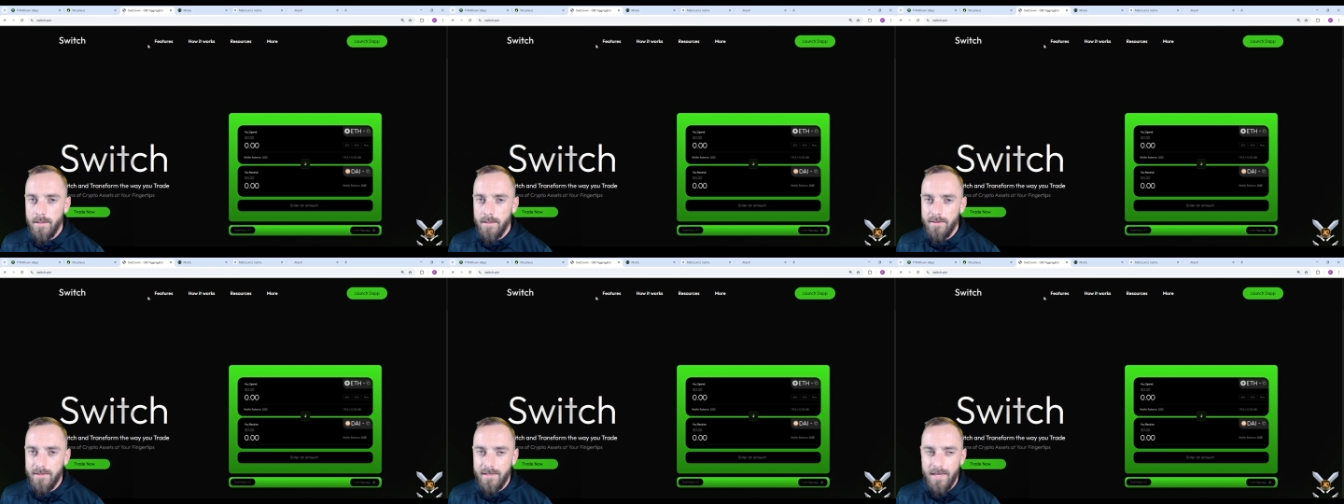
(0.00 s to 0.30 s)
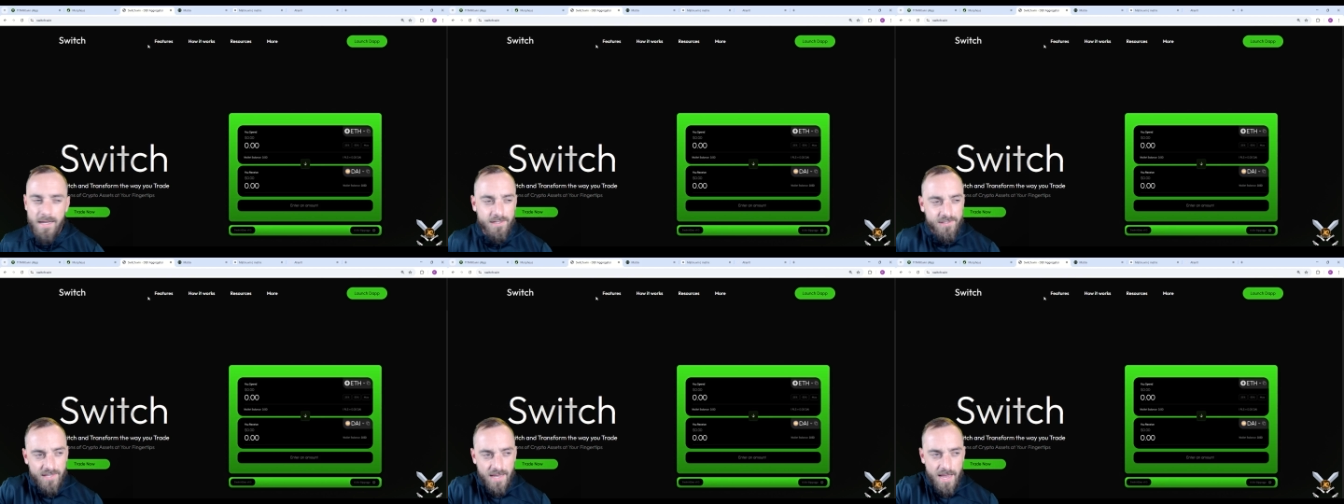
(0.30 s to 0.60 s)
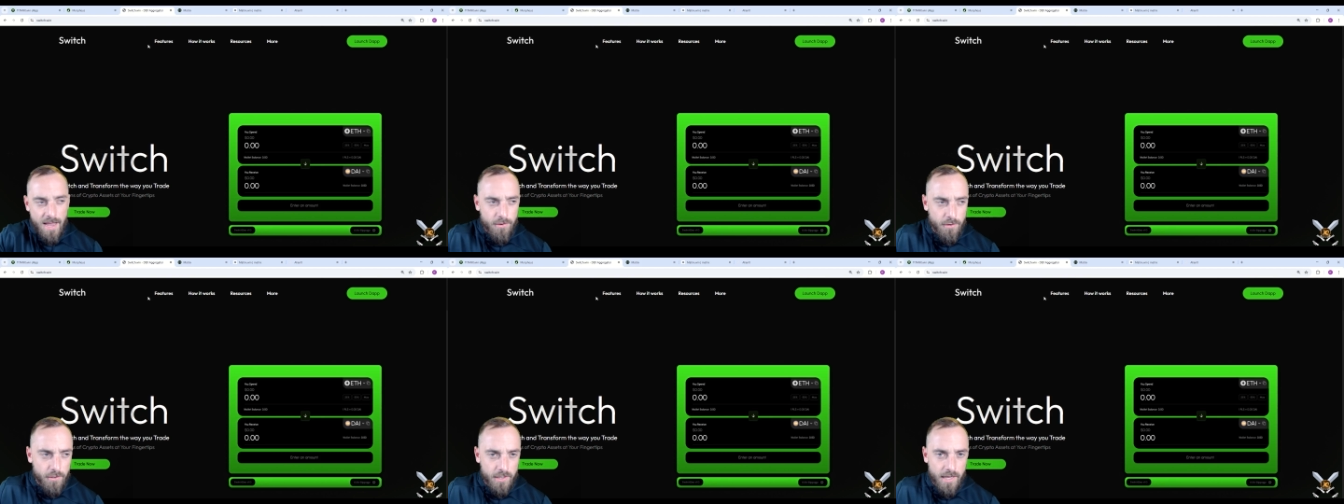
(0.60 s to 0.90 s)
DEX
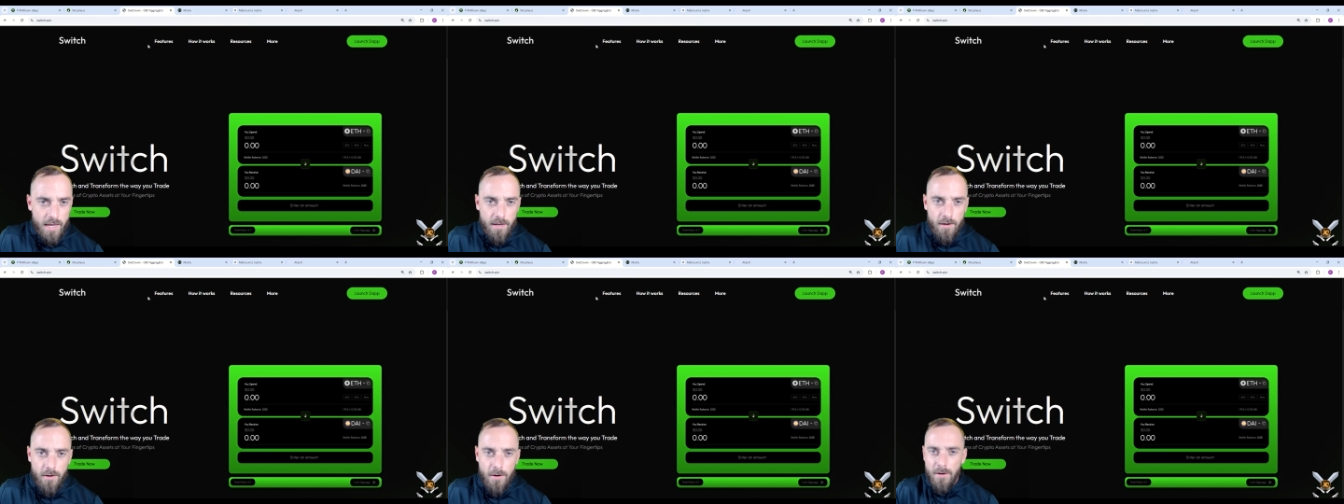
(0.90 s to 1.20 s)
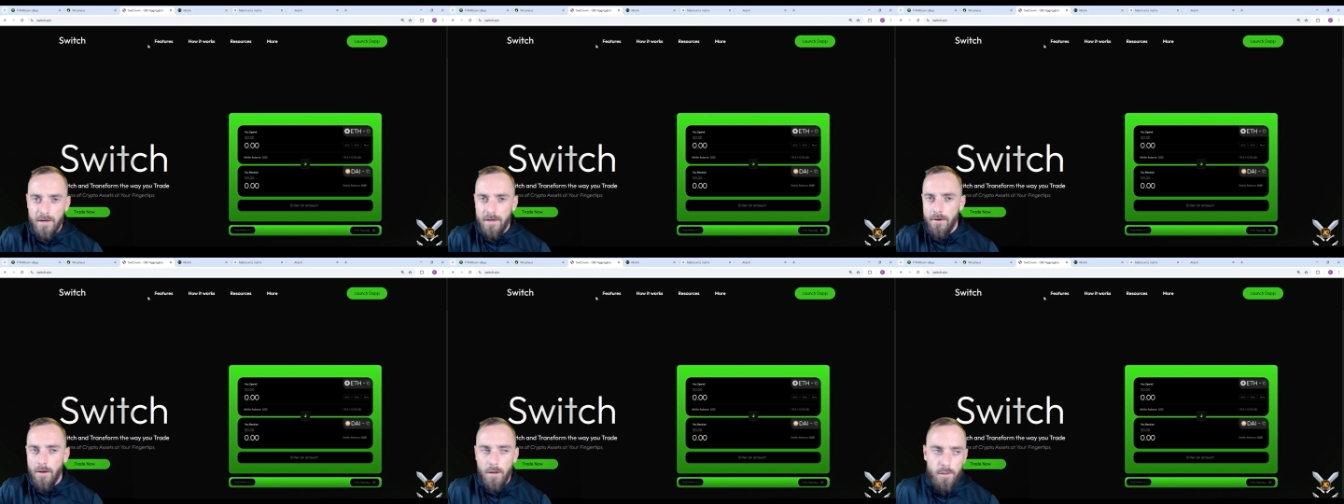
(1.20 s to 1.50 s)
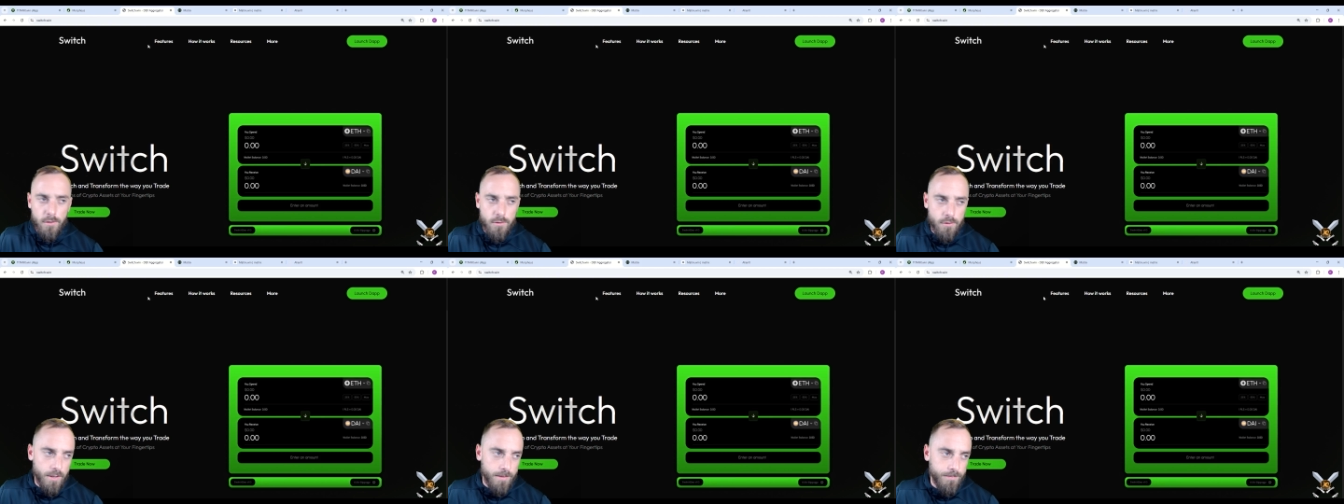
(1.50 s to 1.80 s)
aggregator in all
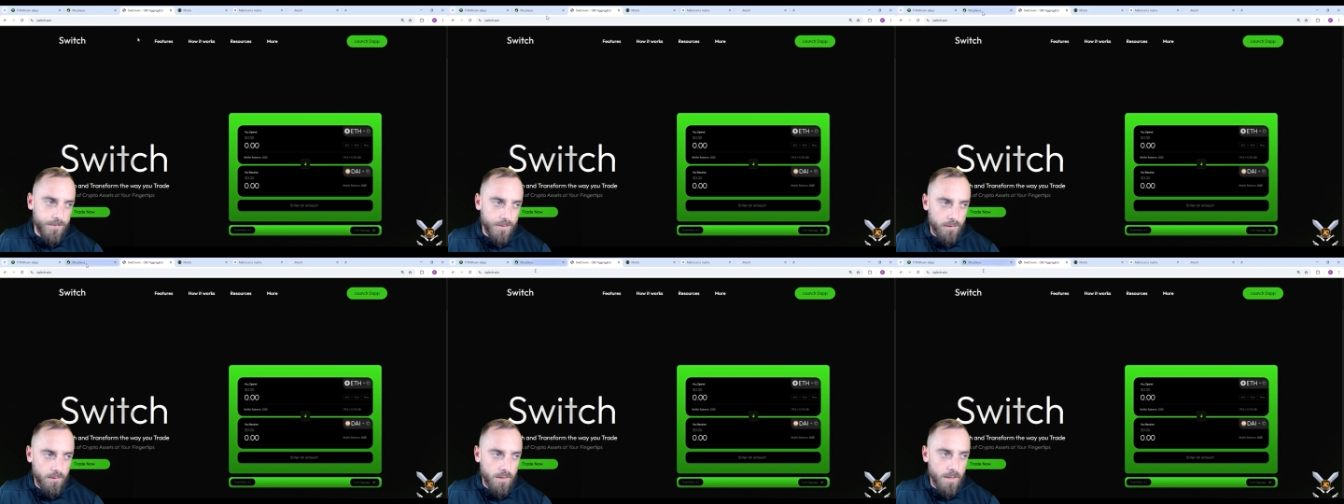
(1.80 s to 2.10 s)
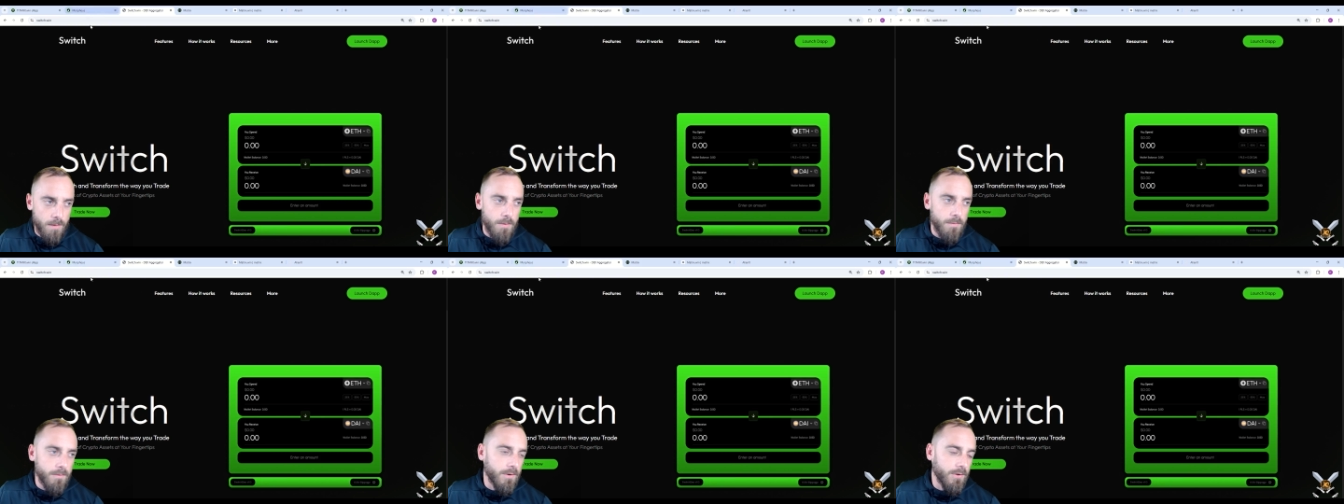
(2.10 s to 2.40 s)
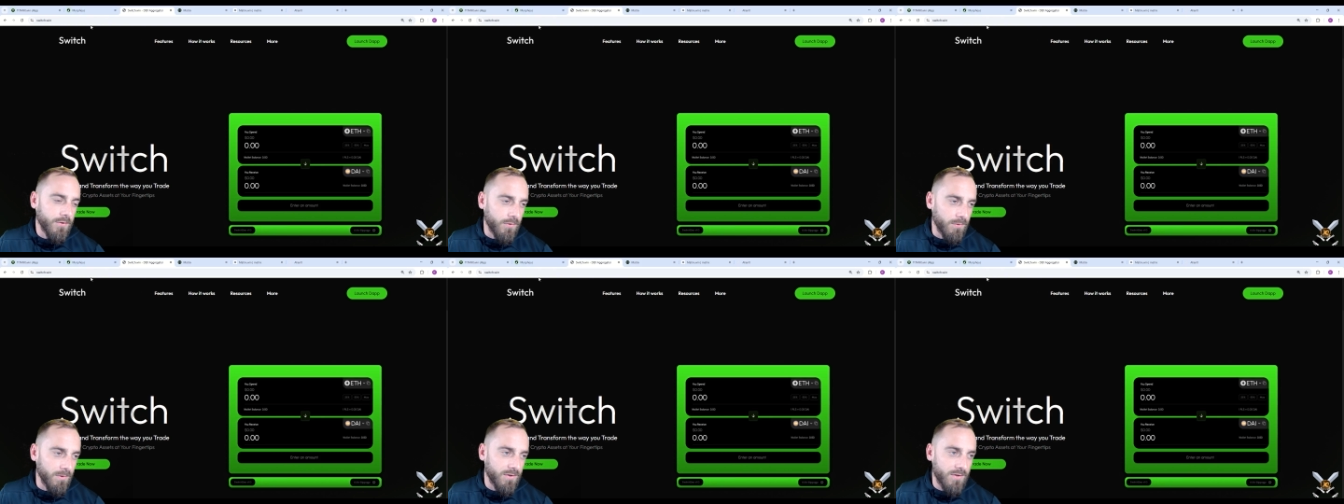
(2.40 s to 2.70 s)
crypto, come over to
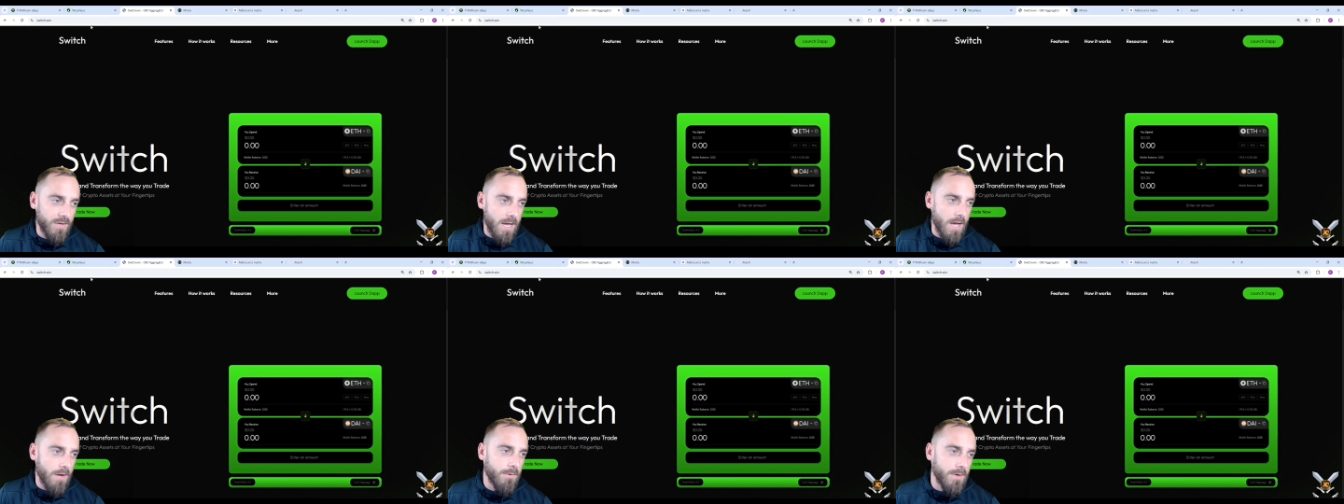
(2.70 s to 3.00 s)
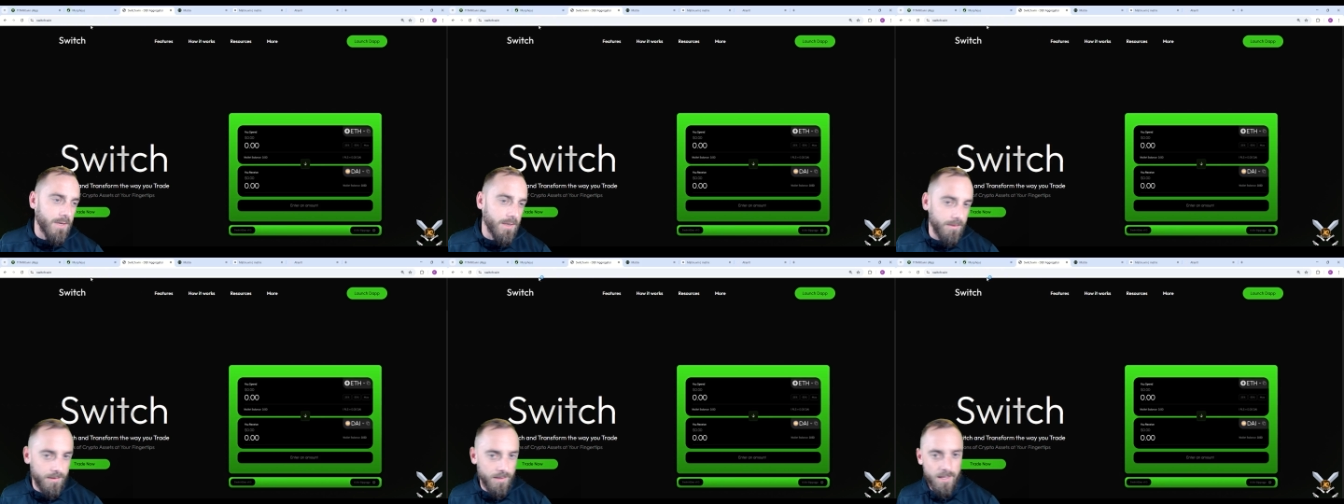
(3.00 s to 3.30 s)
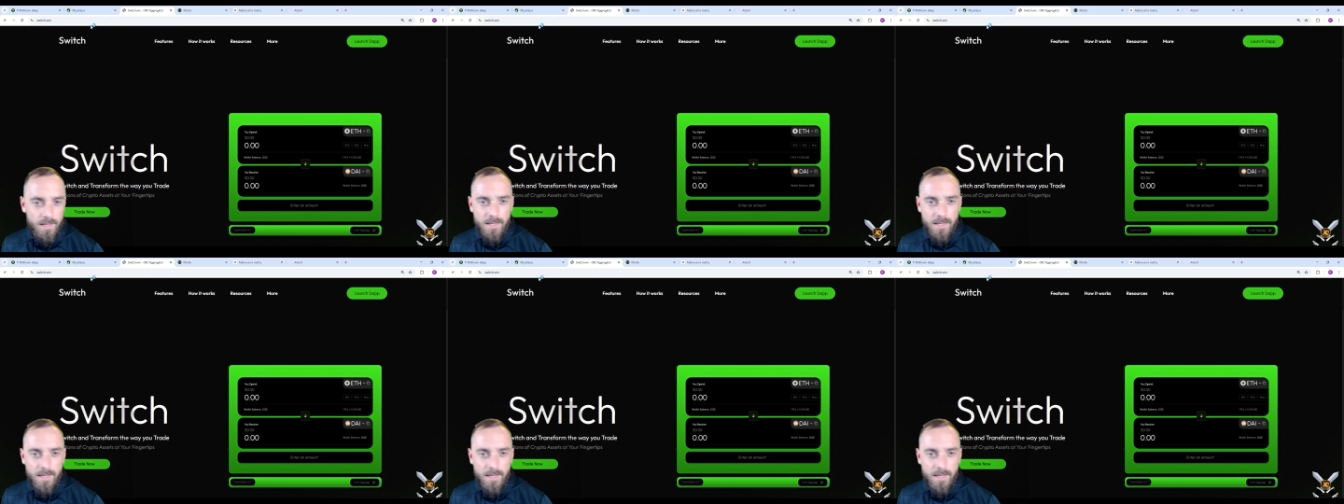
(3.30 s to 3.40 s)
Switch.win.